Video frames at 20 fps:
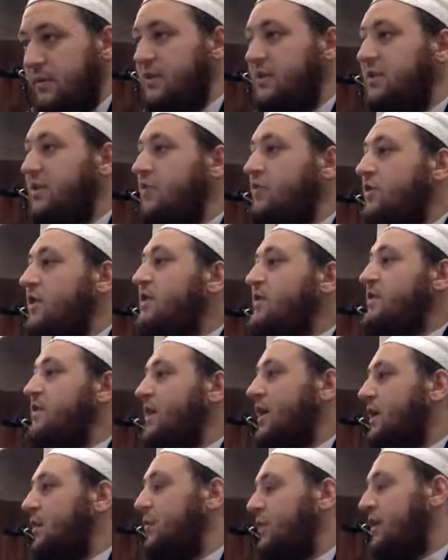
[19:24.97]
This is the
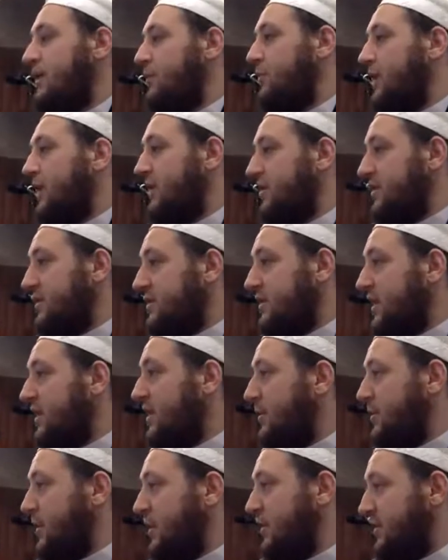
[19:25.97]
reason, ya ikhwa, that we are in the
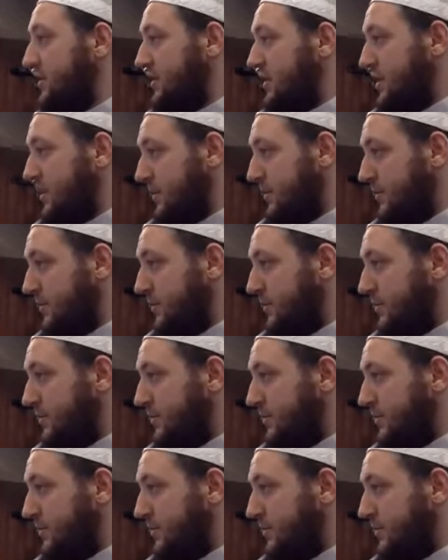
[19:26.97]
state that we are in today.